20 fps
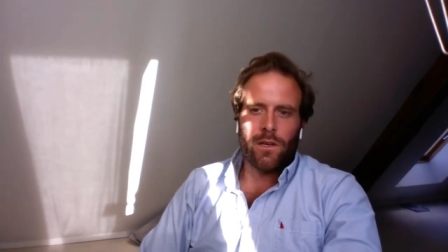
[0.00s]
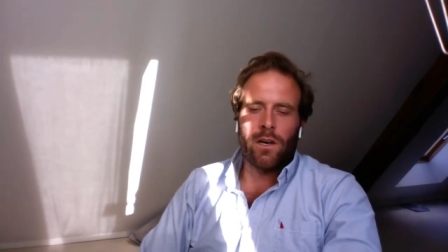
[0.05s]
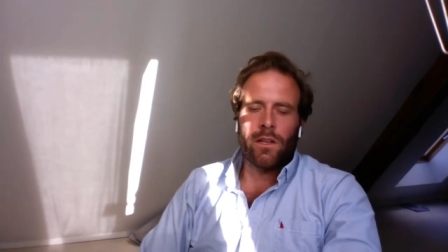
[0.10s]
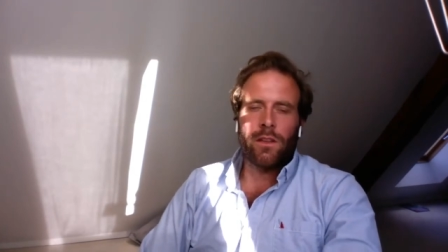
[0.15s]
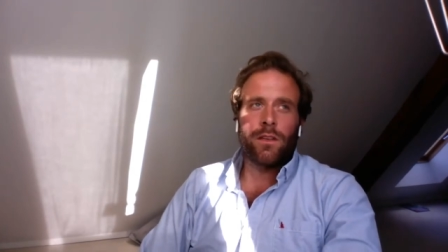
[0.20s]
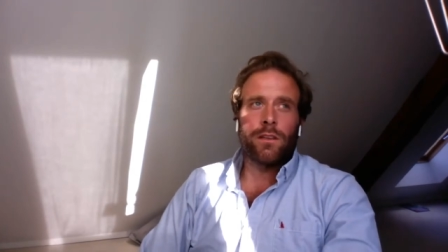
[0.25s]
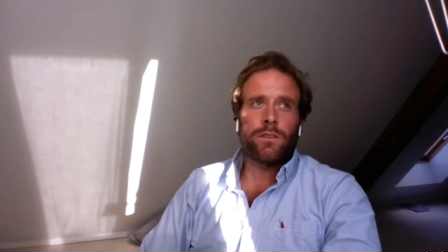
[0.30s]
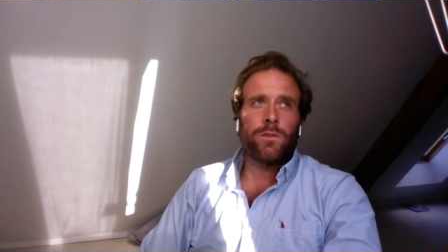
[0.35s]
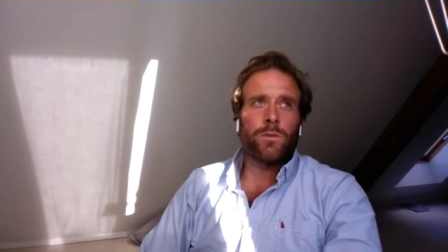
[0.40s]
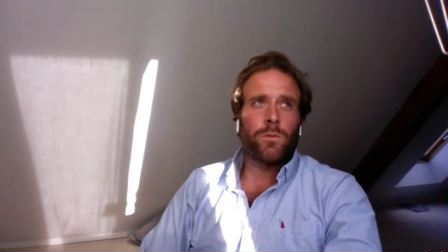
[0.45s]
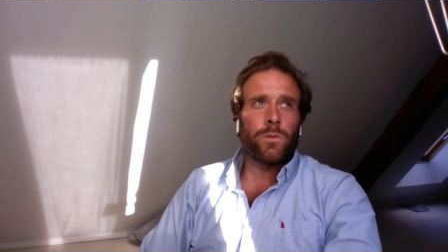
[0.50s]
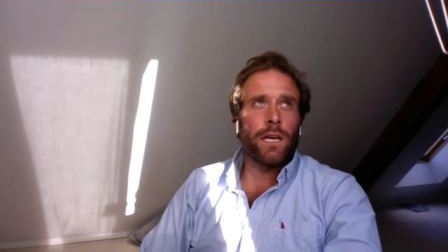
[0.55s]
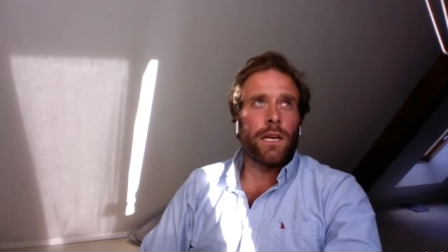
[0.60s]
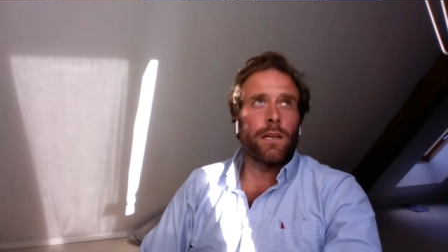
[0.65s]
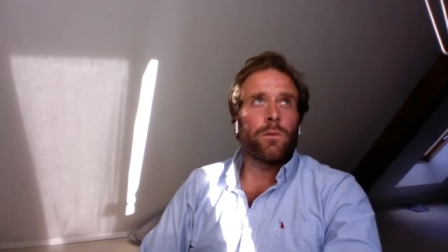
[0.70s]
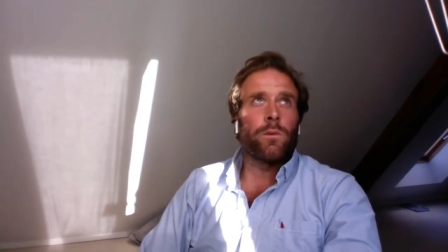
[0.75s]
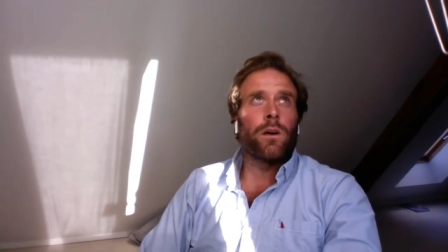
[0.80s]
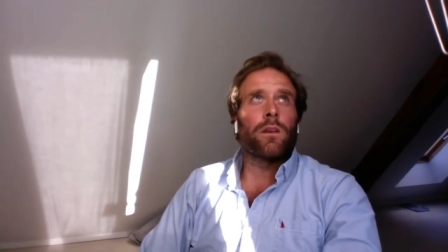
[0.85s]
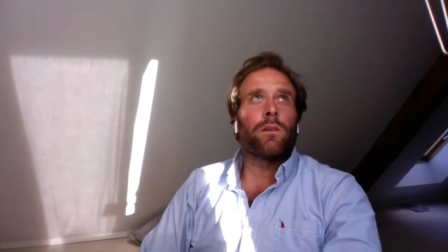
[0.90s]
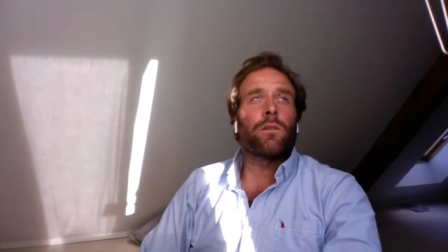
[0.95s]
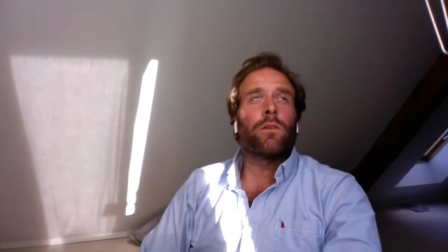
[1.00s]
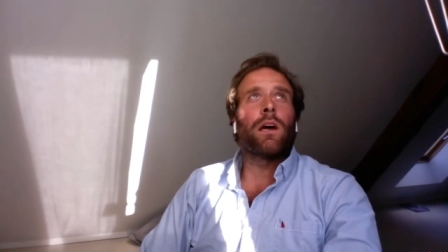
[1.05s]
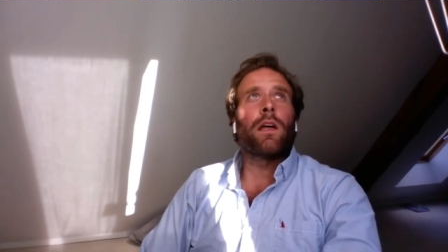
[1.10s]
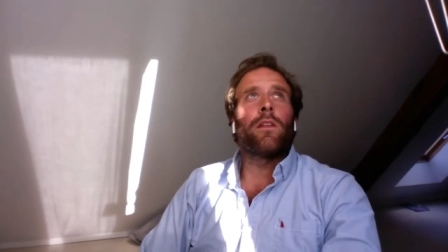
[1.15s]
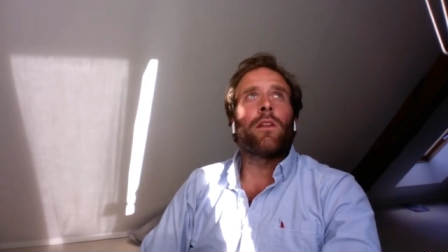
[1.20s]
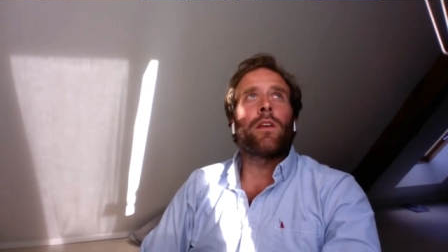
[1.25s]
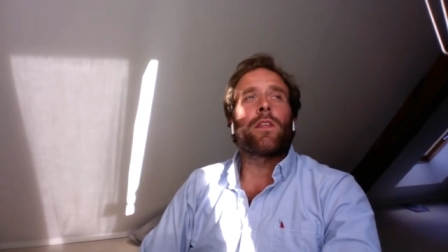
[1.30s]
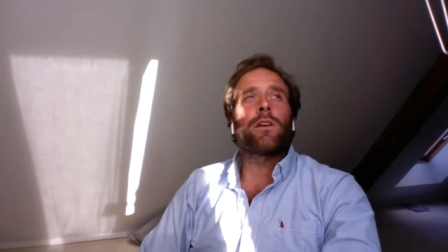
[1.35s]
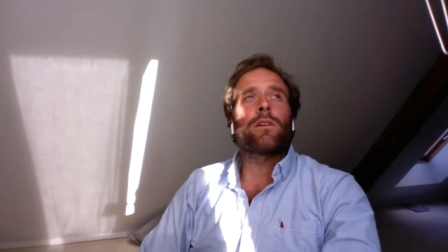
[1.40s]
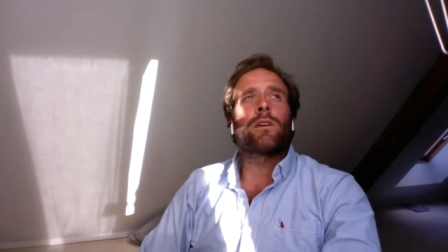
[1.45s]
Others, we had
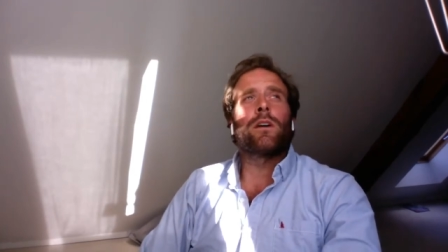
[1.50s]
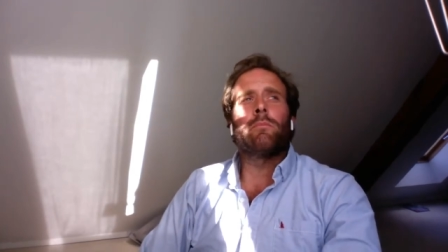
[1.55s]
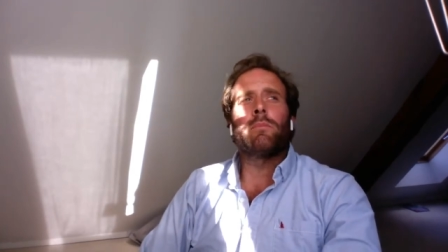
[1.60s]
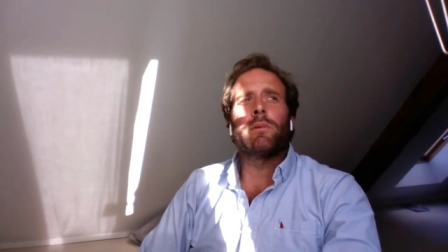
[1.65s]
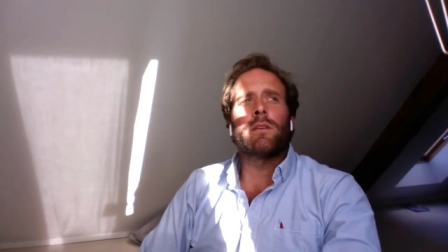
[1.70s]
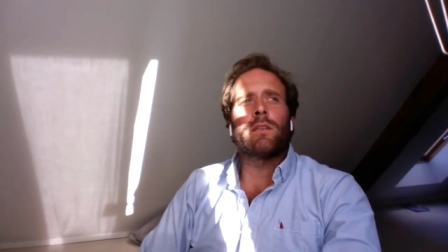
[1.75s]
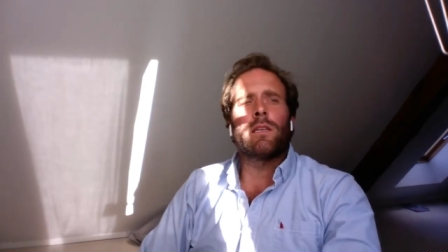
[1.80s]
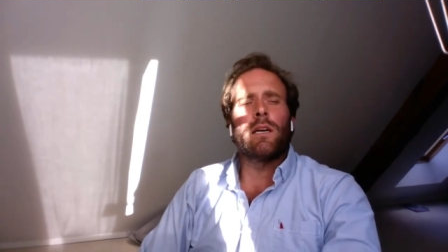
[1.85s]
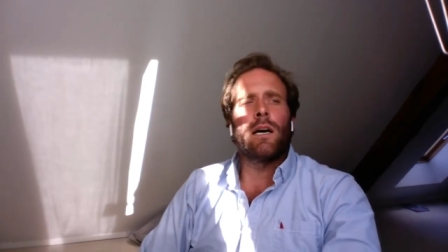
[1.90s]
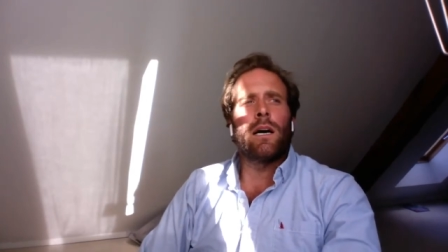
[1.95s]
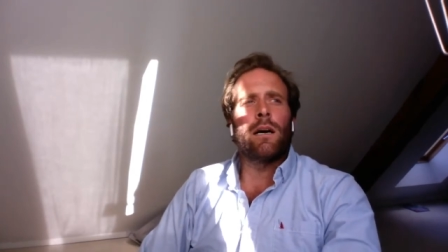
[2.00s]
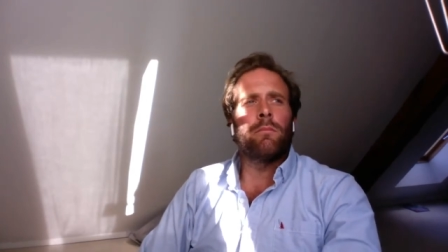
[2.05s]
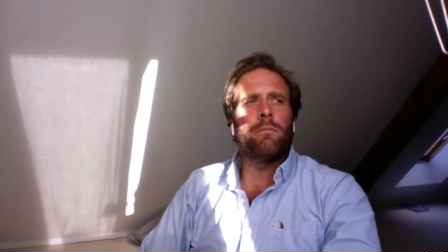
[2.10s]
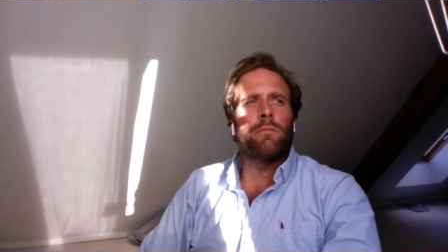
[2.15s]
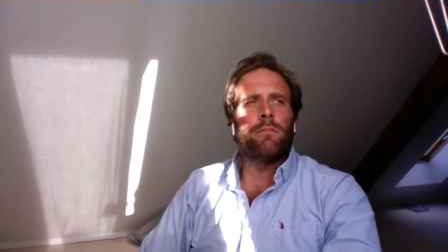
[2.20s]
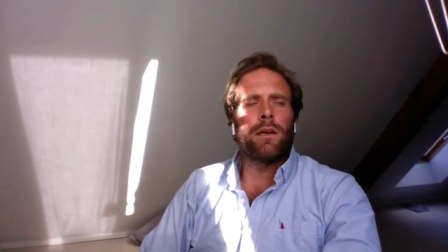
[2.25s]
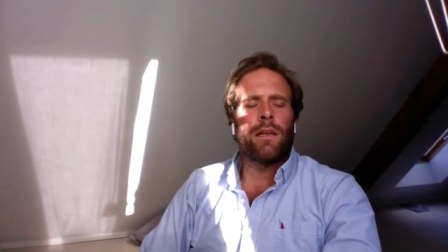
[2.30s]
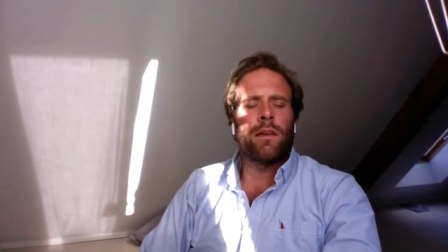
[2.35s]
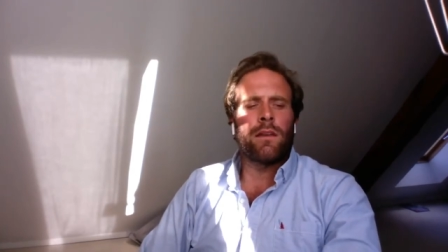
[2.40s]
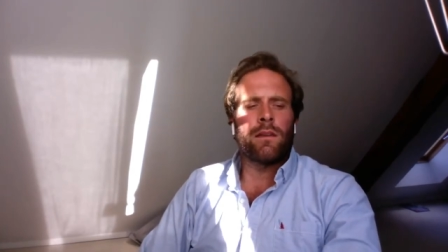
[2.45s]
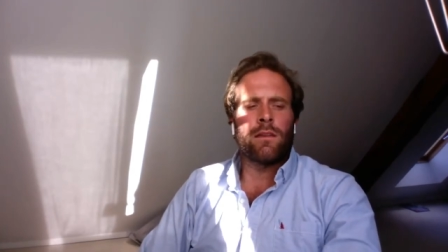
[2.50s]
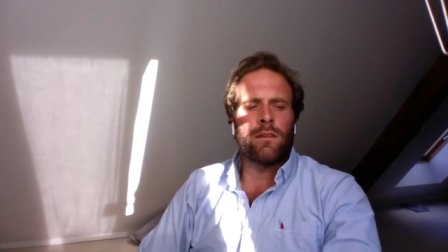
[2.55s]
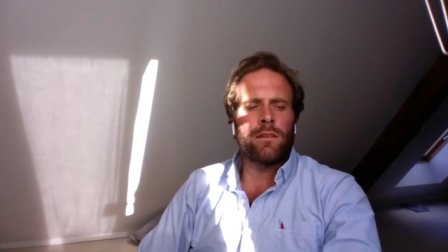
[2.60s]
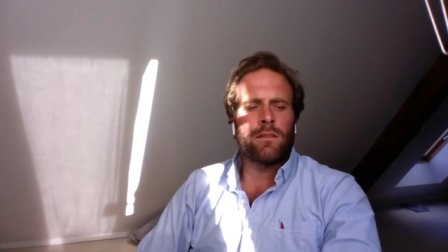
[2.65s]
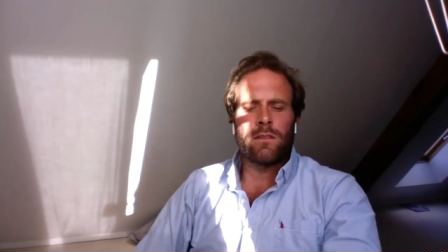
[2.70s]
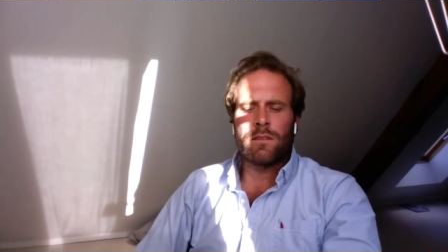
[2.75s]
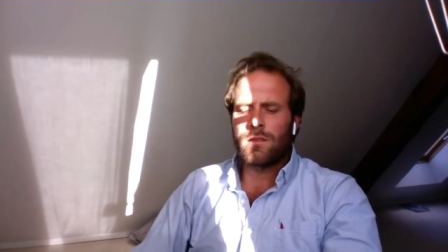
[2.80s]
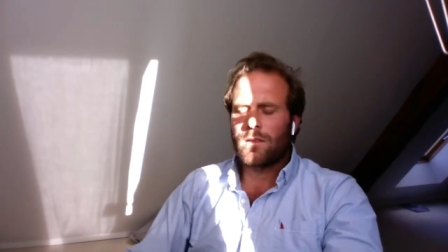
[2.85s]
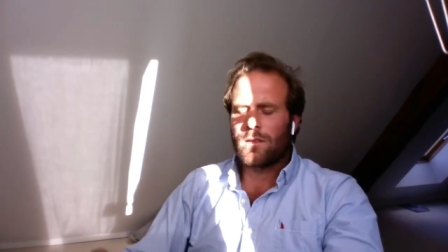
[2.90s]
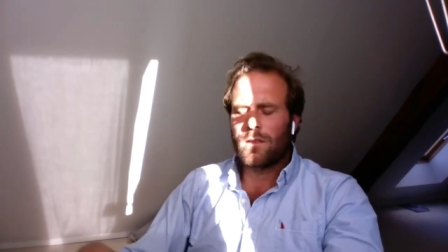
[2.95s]
another company. And then
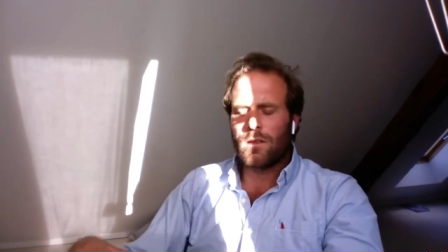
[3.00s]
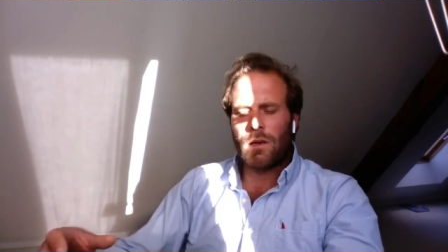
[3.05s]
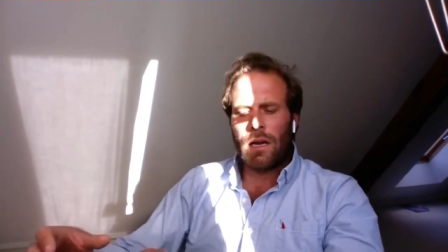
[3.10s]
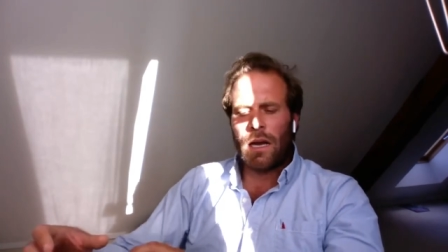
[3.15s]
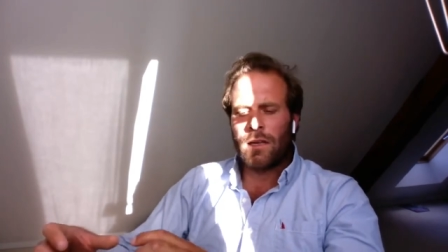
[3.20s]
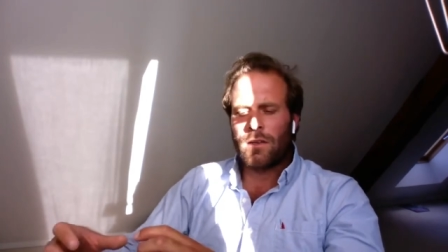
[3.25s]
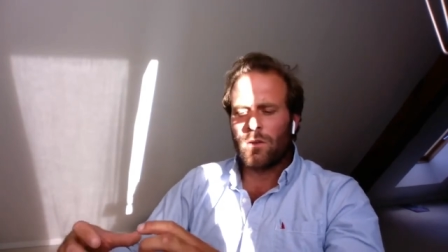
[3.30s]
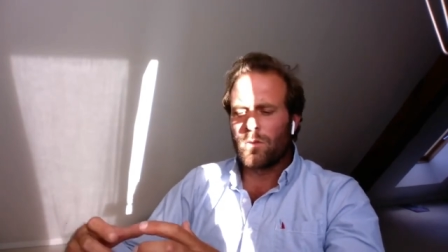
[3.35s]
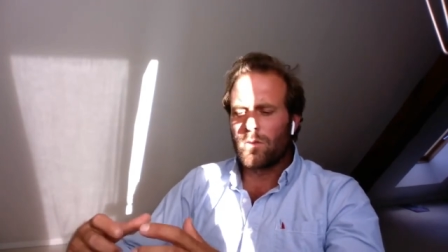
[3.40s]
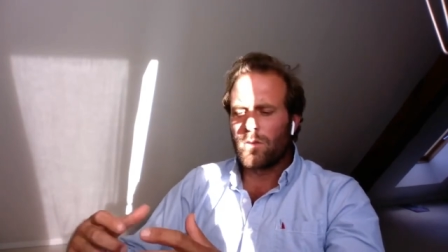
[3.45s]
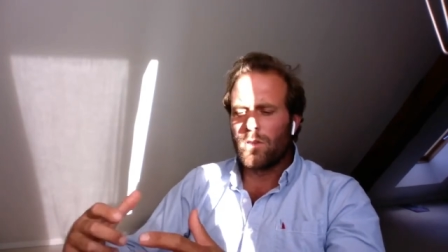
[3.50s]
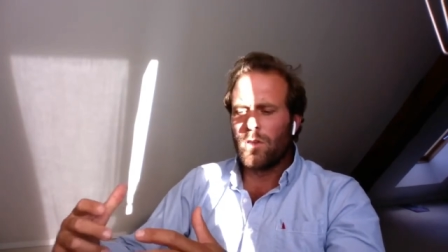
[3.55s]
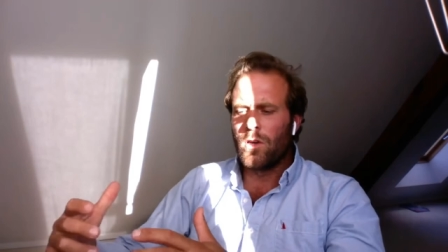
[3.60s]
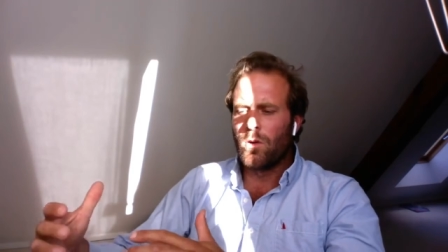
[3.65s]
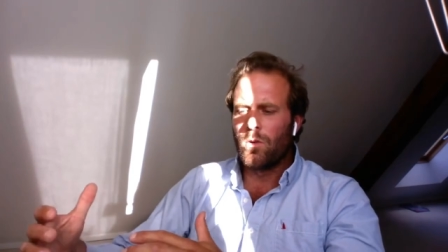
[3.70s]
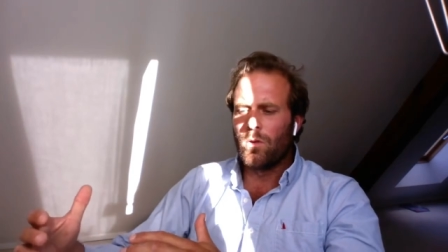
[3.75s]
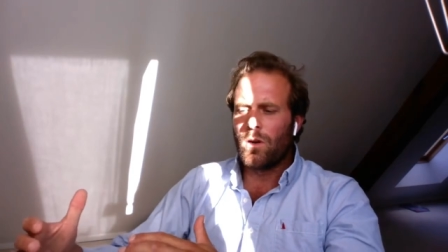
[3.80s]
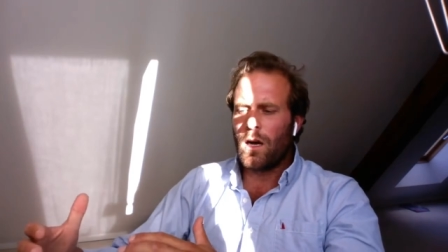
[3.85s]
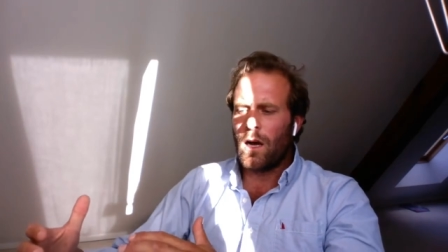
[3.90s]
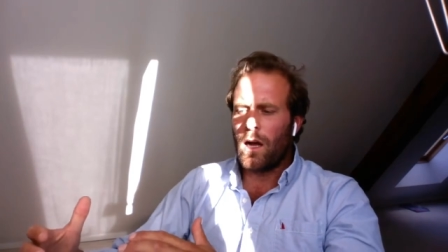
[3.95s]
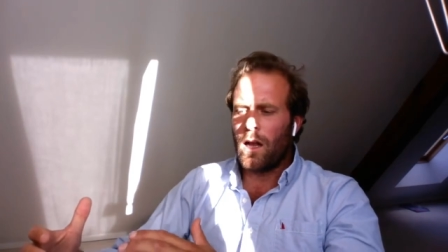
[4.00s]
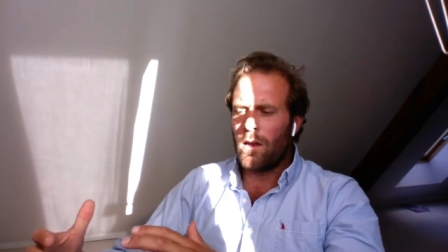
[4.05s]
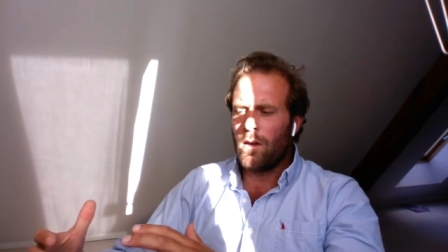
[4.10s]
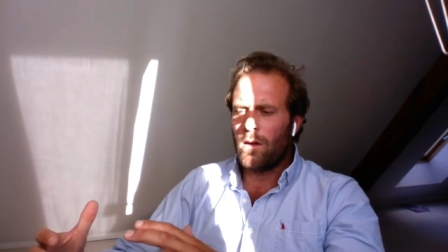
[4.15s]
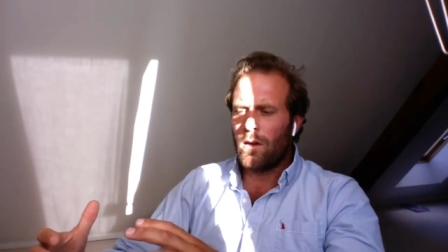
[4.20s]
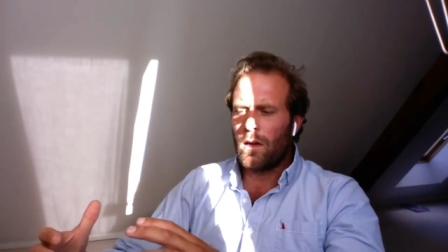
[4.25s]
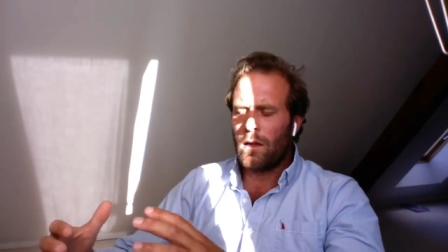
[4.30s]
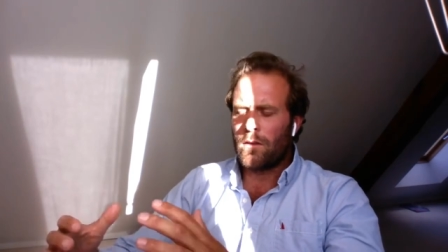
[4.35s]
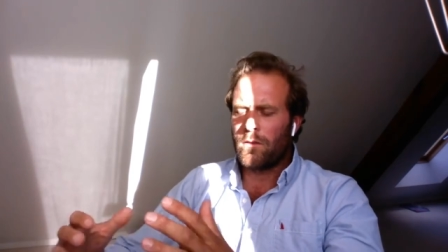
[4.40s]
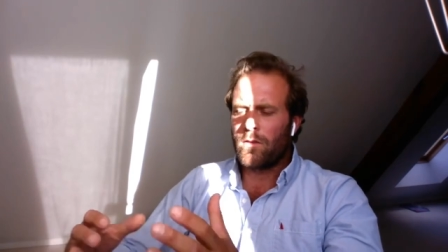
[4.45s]
this is I don't know a lot.